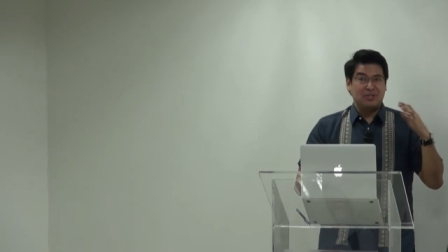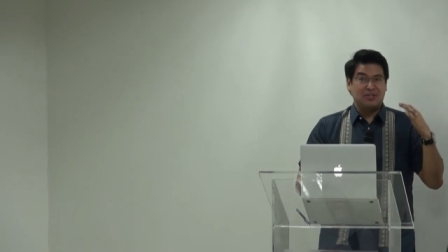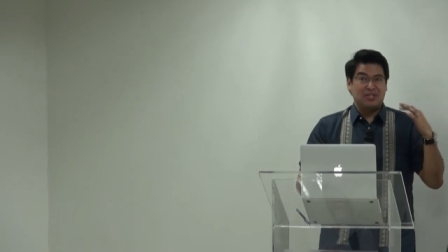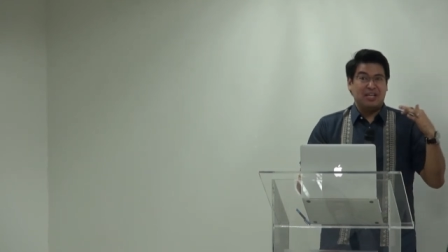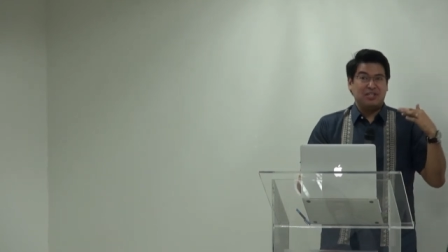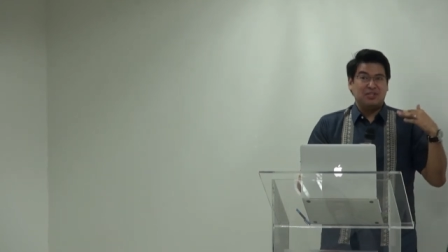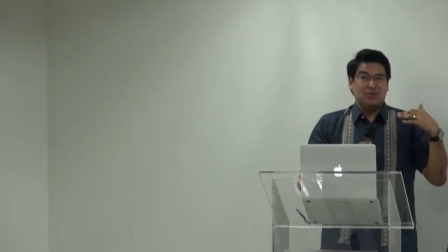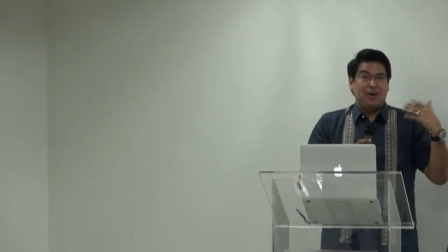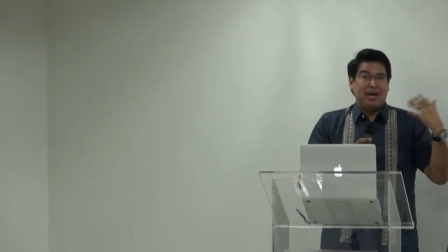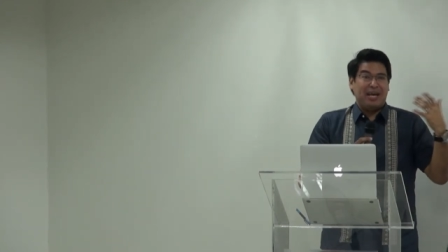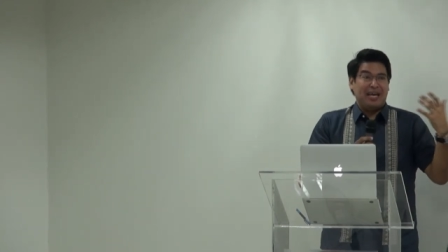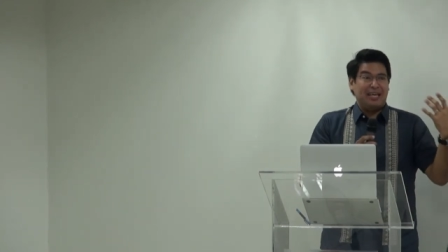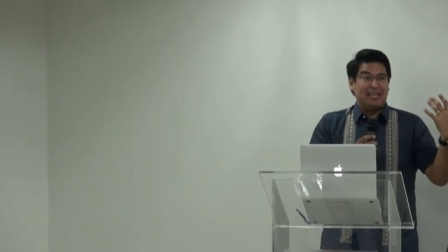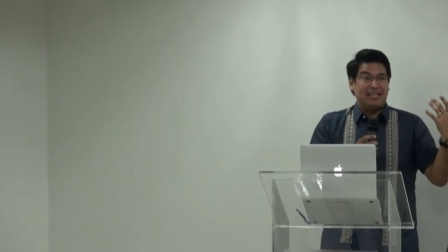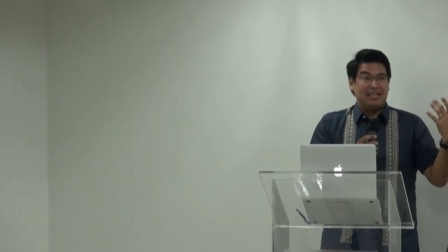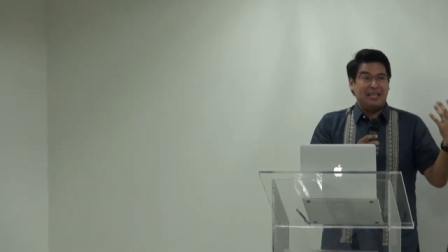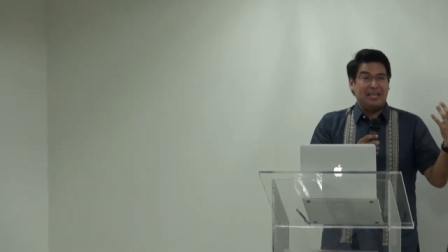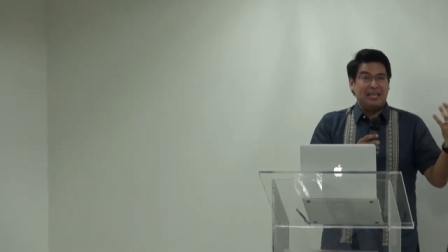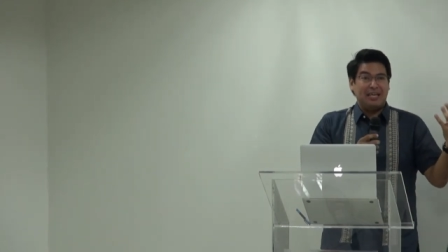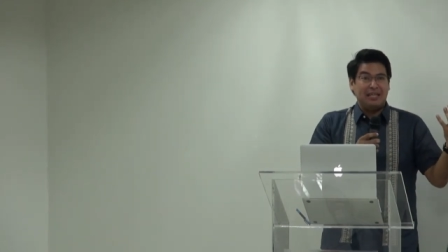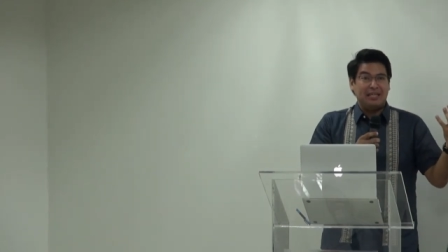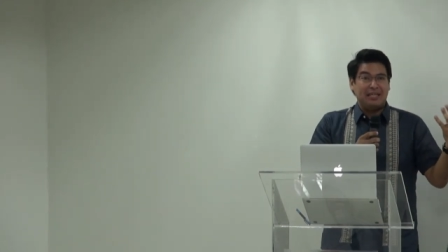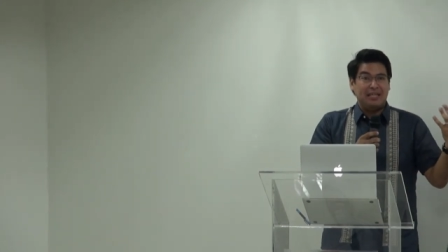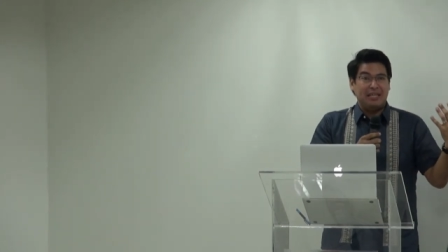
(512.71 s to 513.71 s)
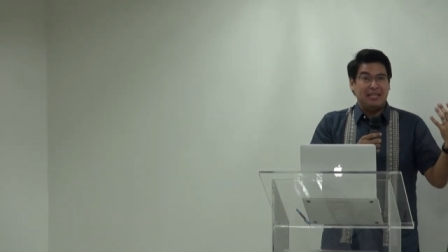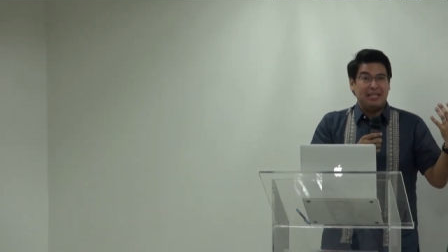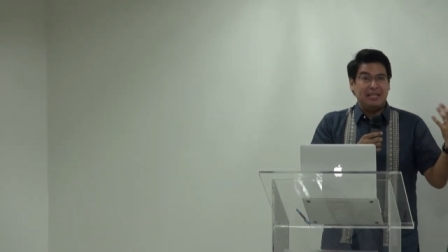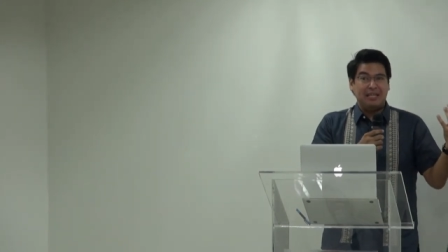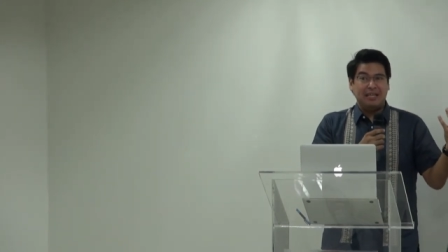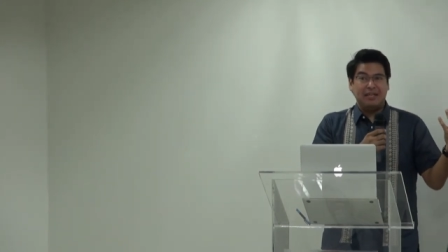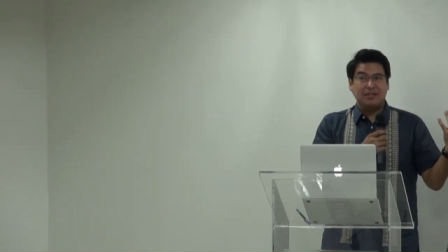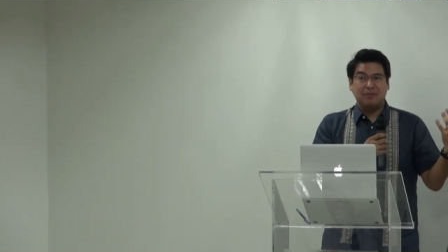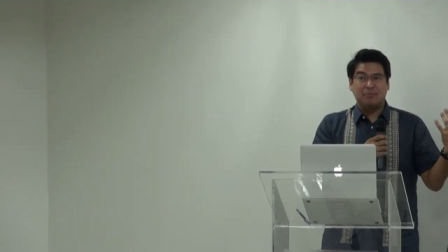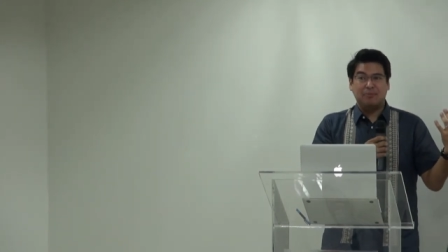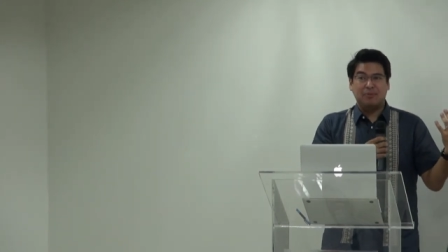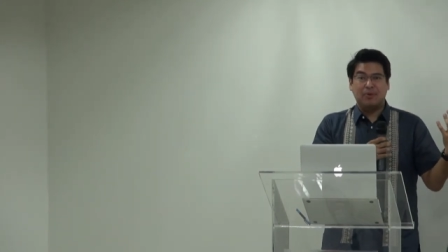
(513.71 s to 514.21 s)
That's why the, the
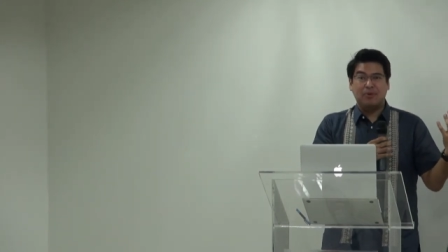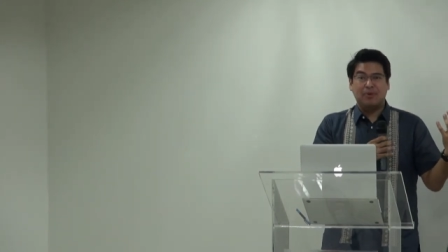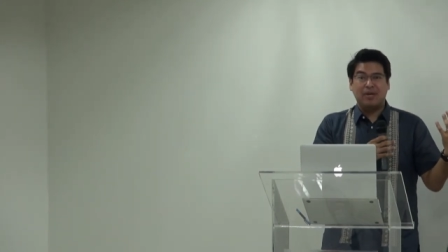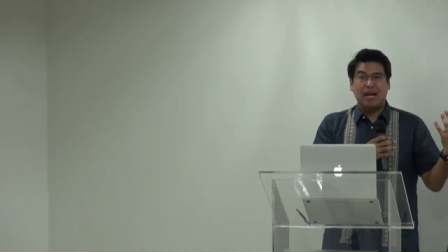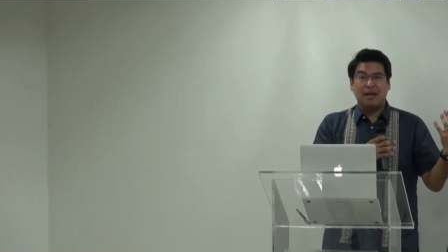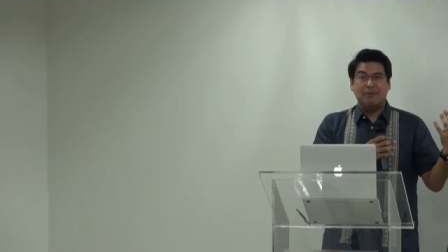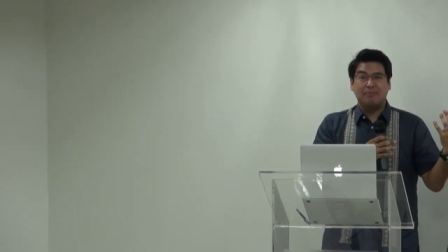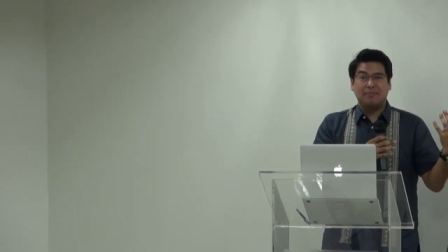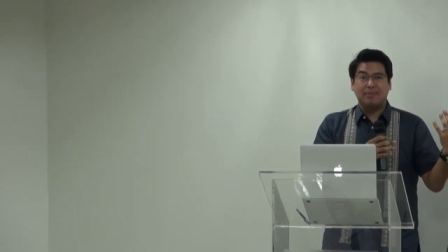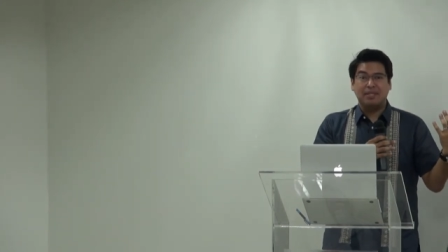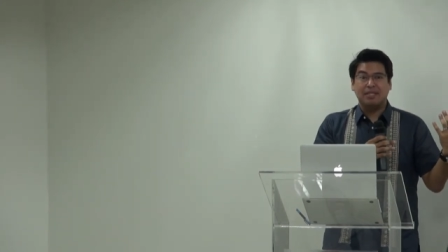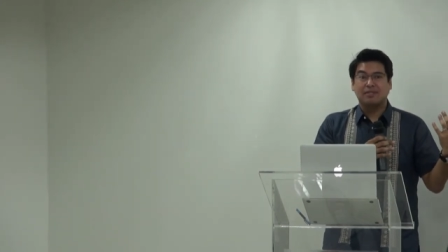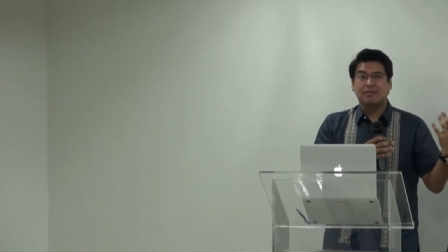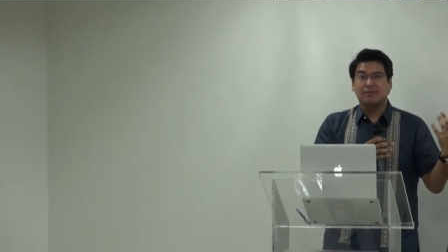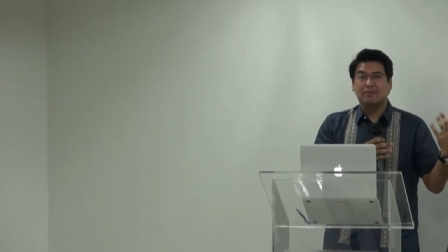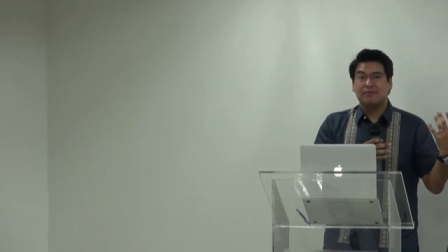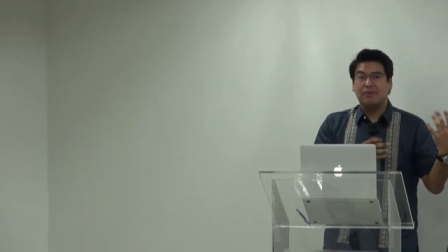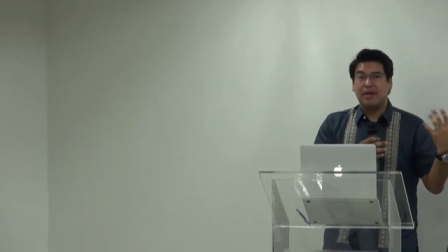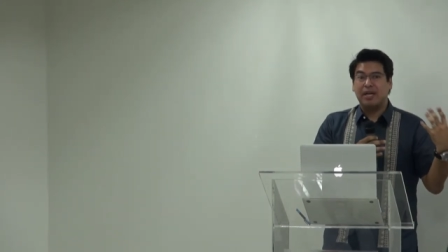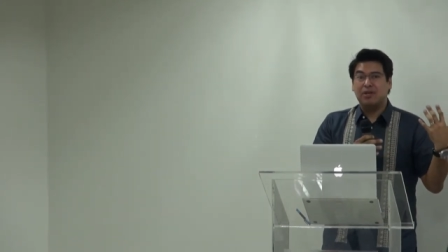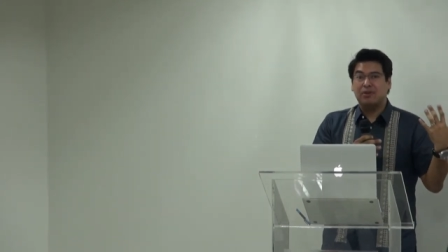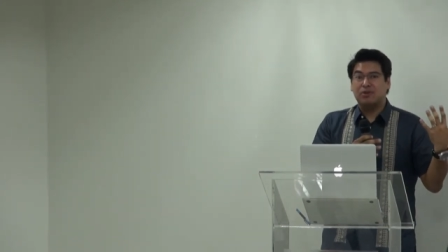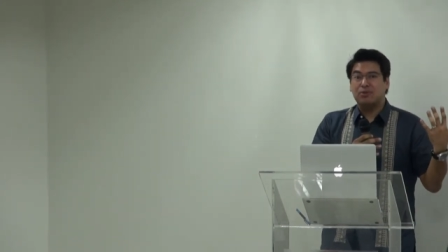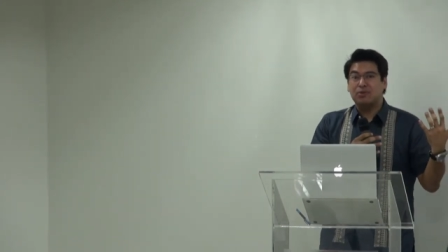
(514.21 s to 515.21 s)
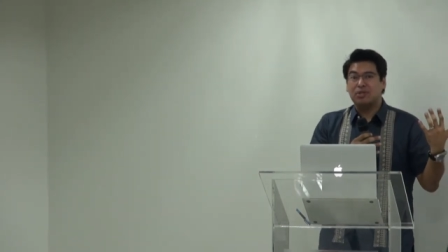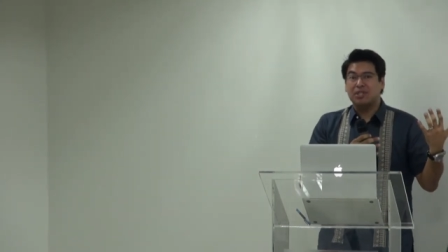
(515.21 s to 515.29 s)
eHealth program is very